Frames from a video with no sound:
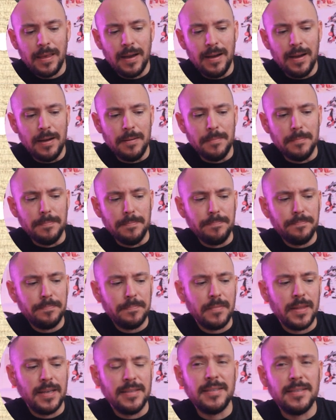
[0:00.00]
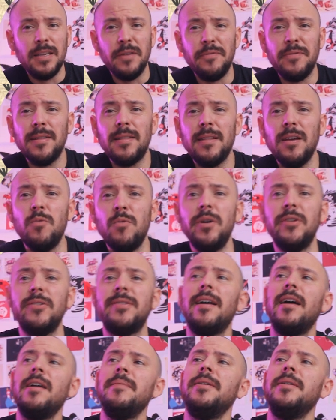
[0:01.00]
Um, it's definitely a
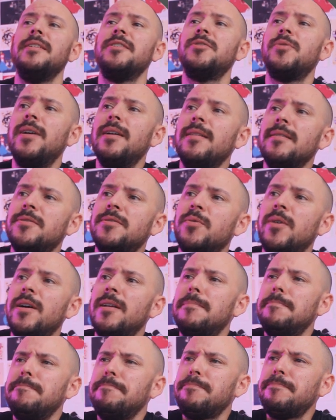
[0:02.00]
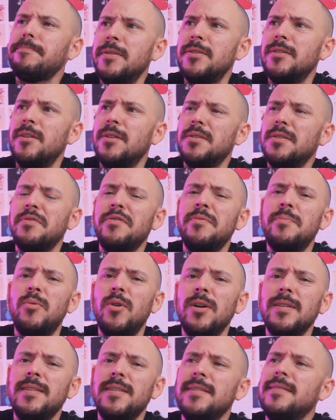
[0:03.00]
weird time in Israel as well. There's lots of
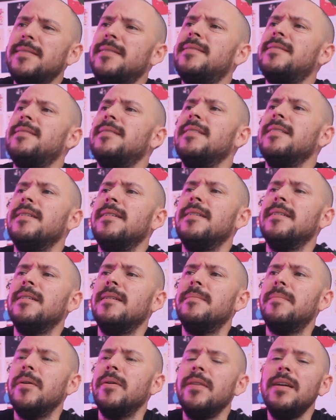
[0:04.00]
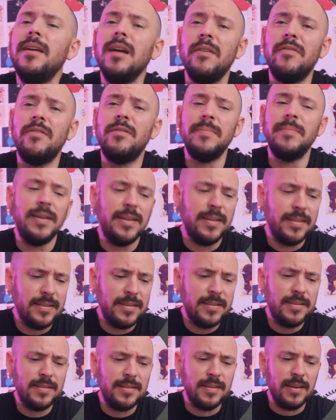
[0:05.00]
protests uh, about the
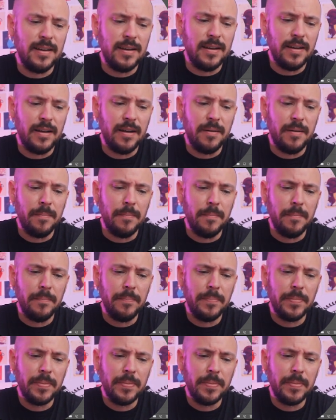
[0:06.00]
government. Um,